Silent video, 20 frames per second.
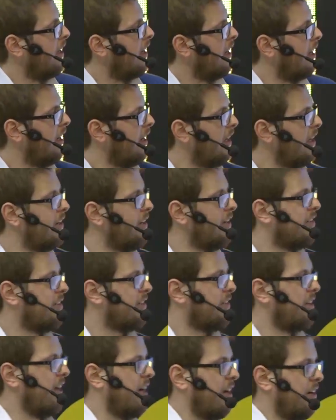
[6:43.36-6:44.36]
And
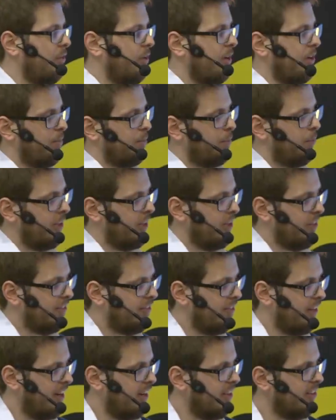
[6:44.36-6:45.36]
yeah, we pretty
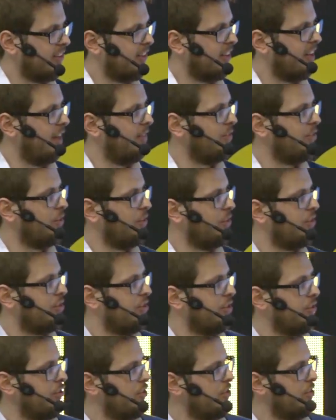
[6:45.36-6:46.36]
fast came to the
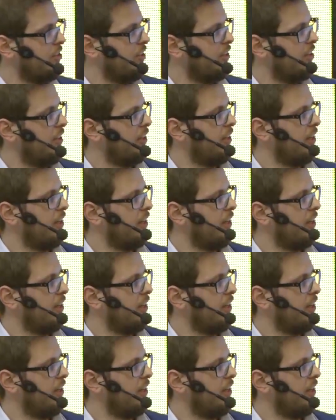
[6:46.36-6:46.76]
solution